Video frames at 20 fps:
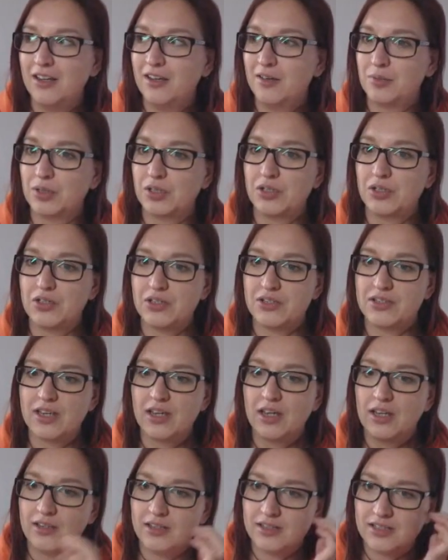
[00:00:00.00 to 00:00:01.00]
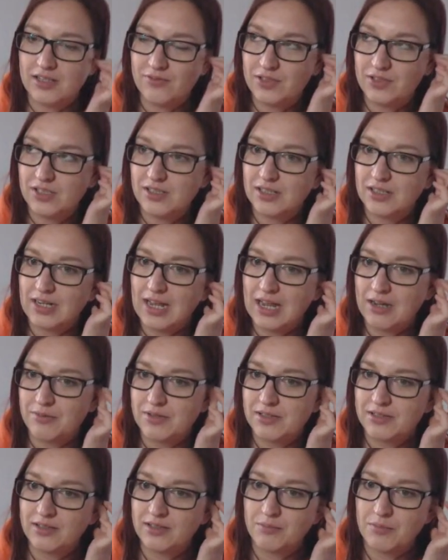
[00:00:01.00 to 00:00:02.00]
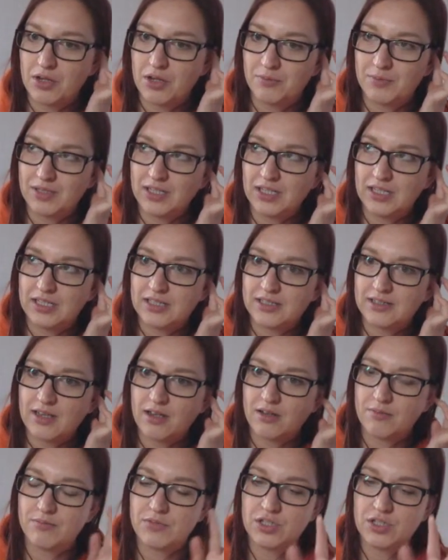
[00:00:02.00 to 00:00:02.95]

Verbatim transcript: because the dividend allowance at the moment is um,